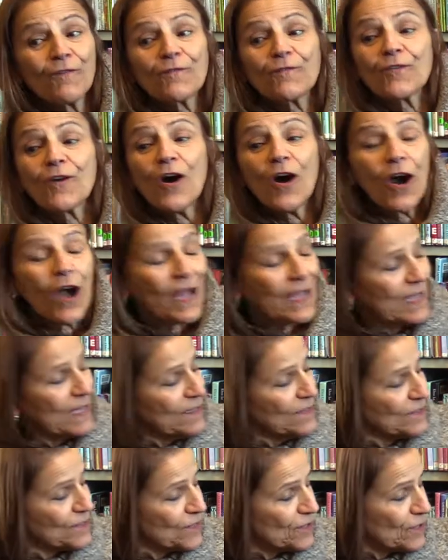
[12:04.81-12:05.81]

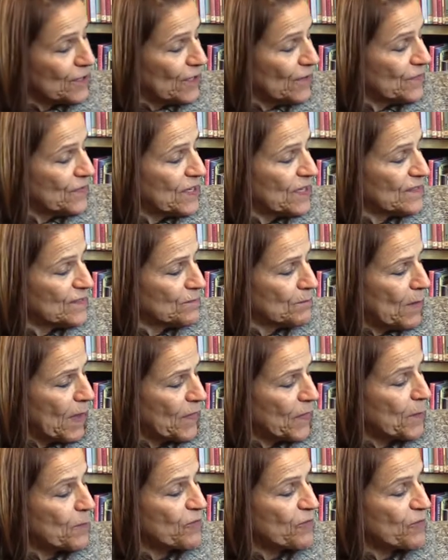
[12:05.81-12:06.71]
Froggy served his mother